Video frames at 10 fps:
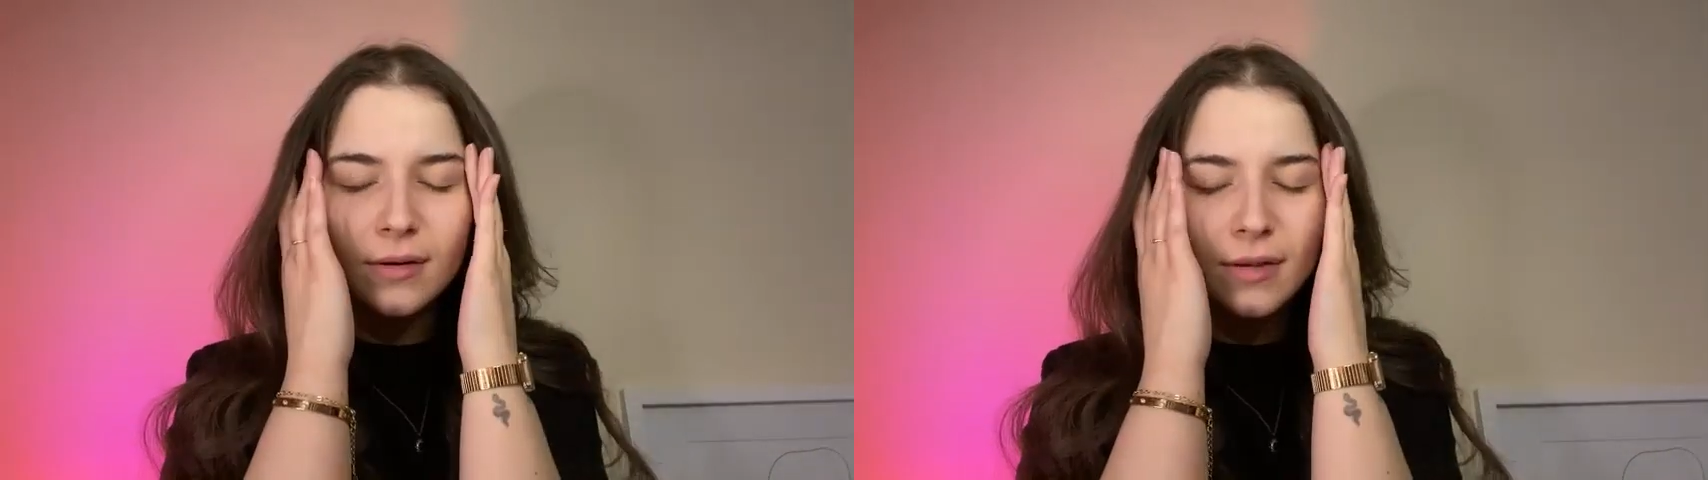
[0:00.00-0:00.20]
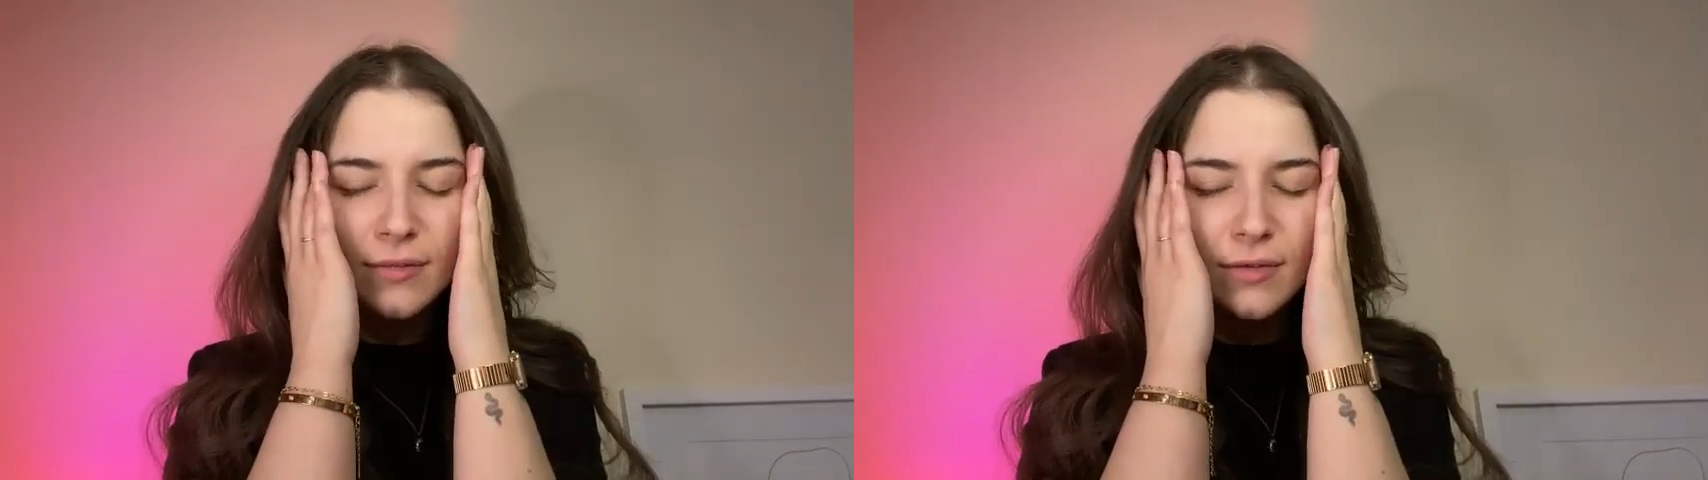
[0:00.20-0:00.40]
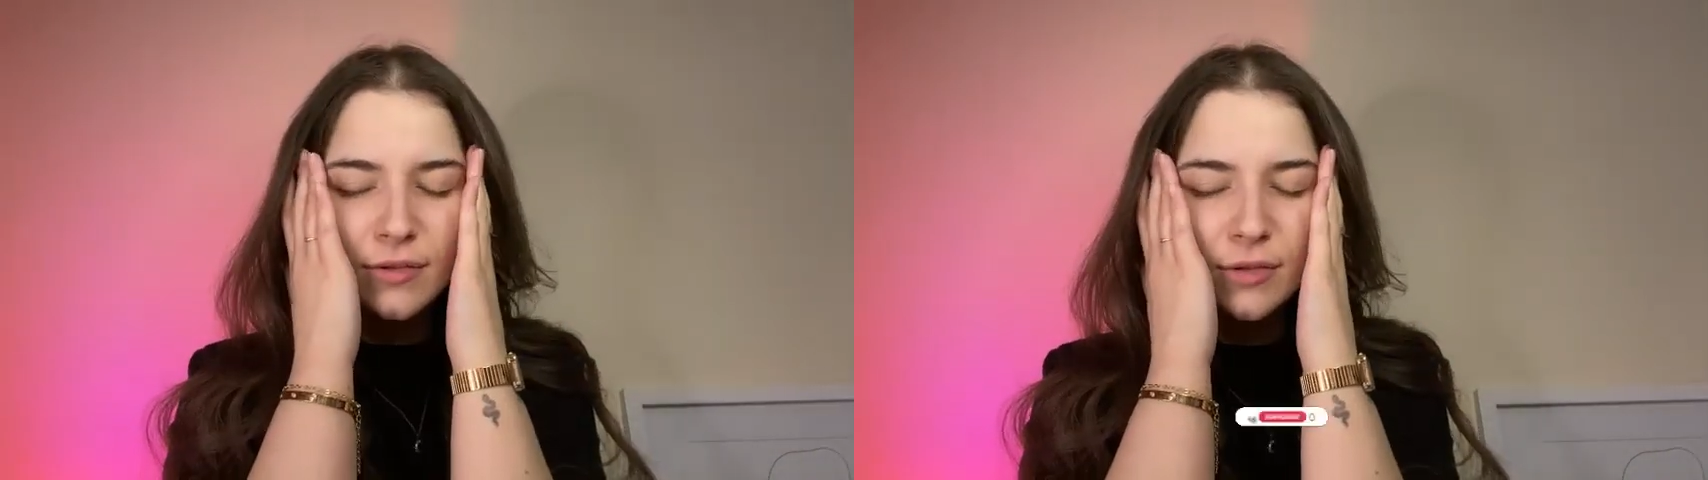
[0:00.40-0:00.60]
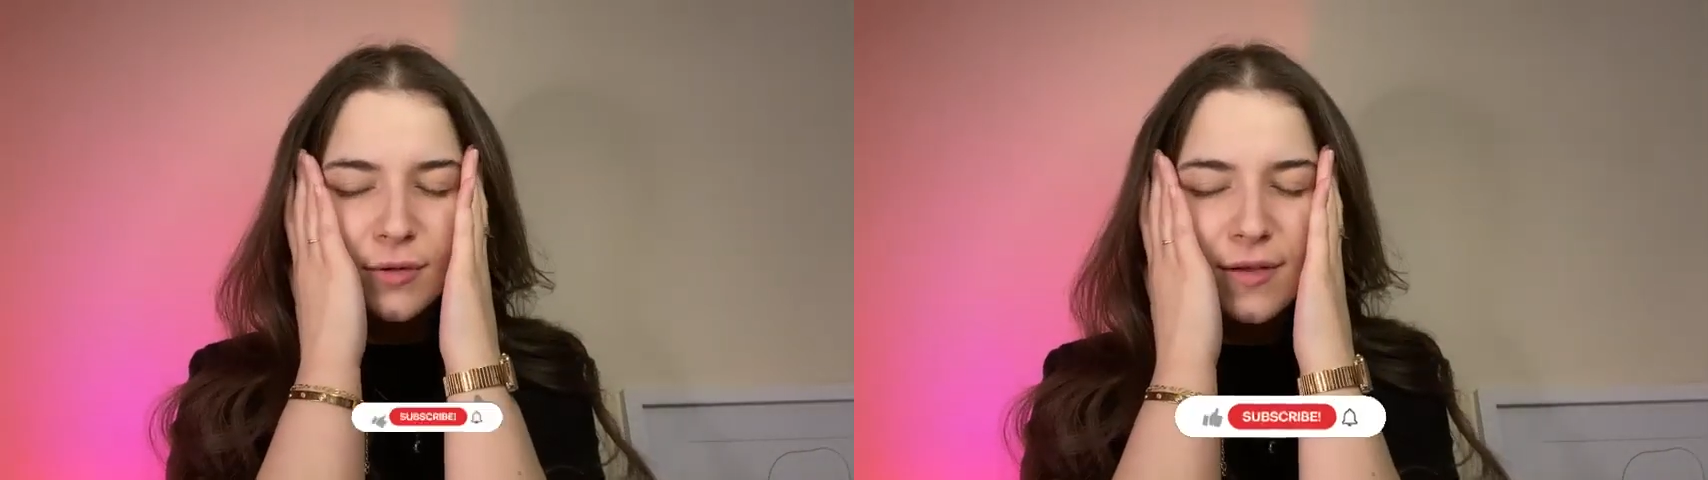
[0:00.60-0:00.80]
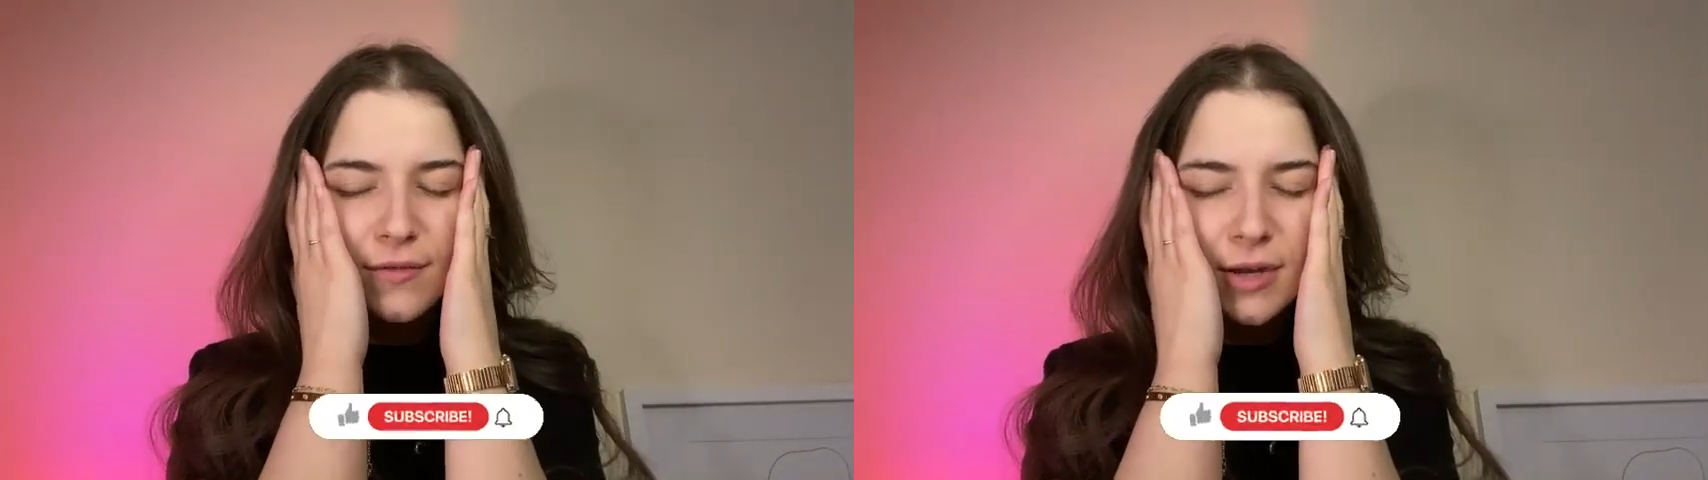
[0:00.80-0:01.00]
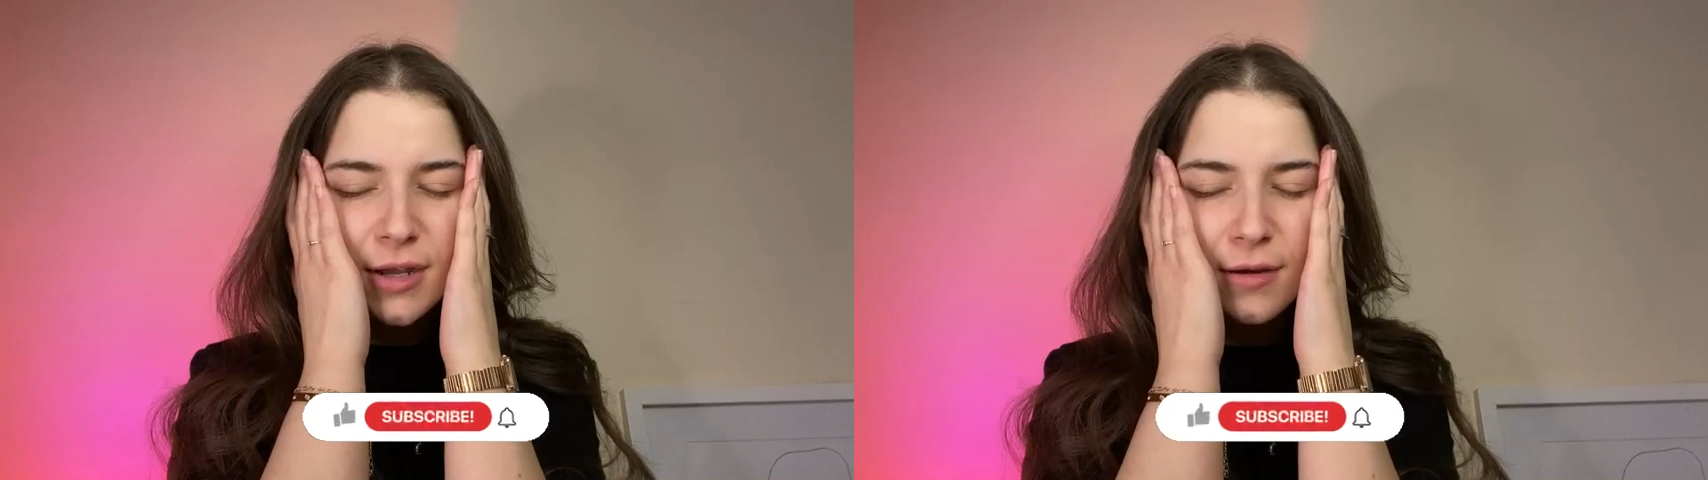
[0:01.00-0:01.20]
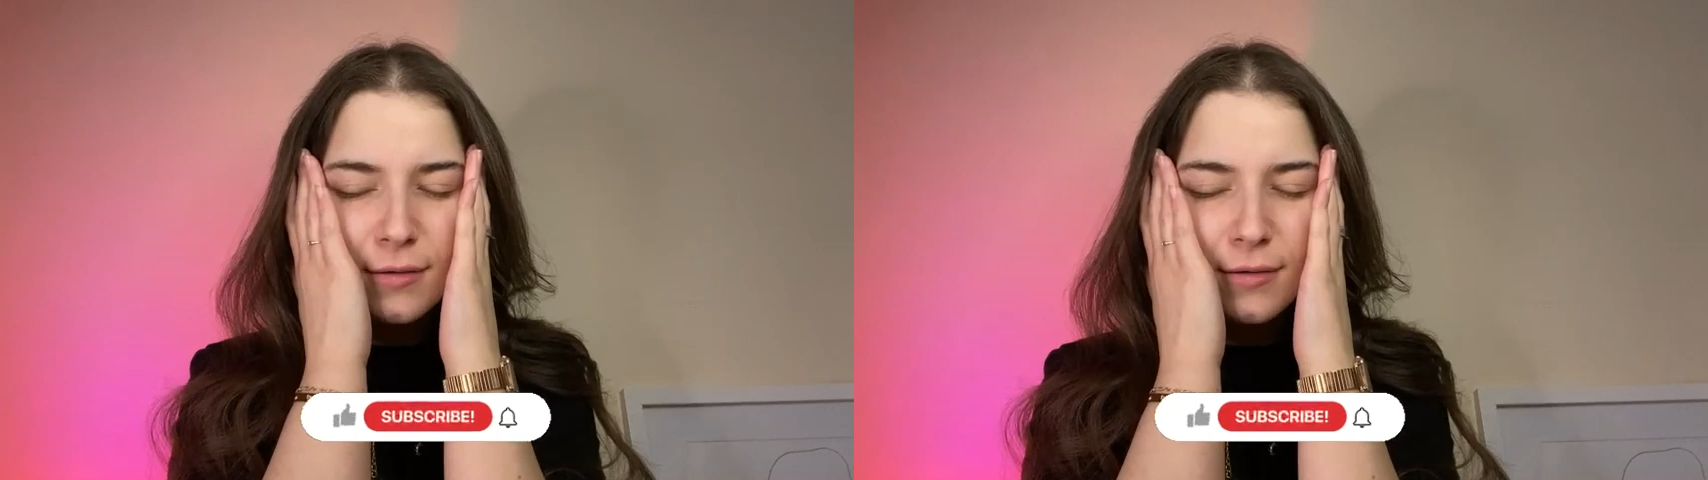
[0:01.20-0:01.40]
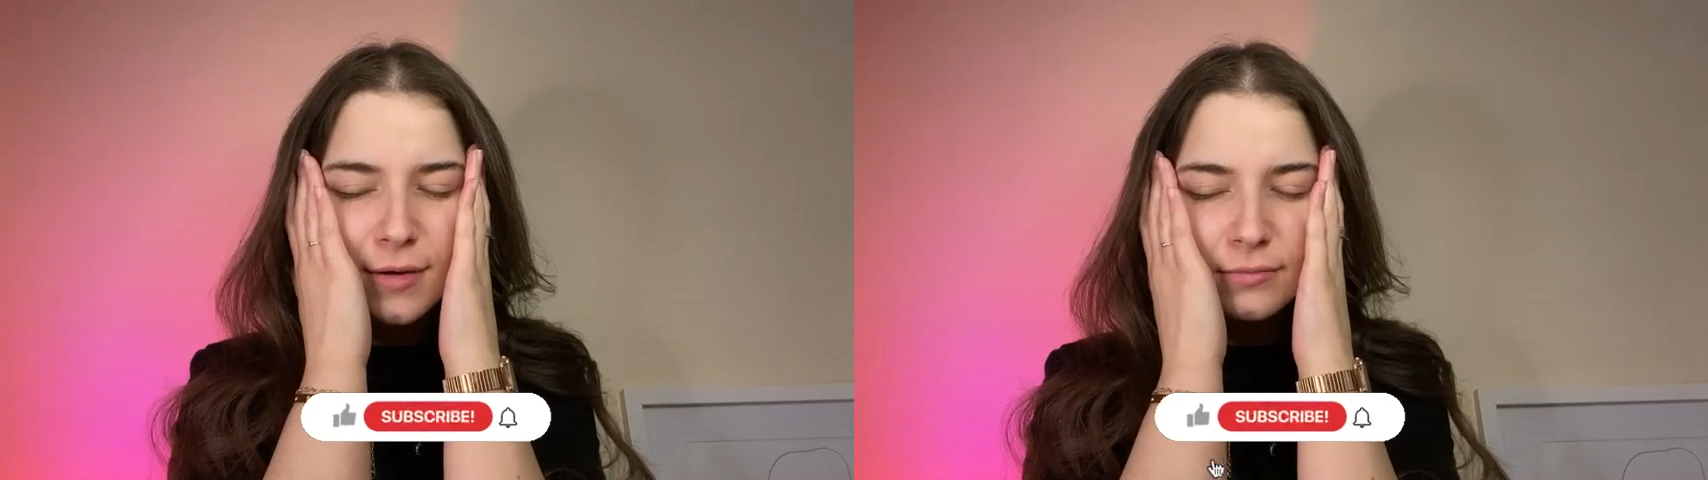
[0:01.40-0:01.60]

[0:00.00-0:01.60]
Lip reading: if you saw that video,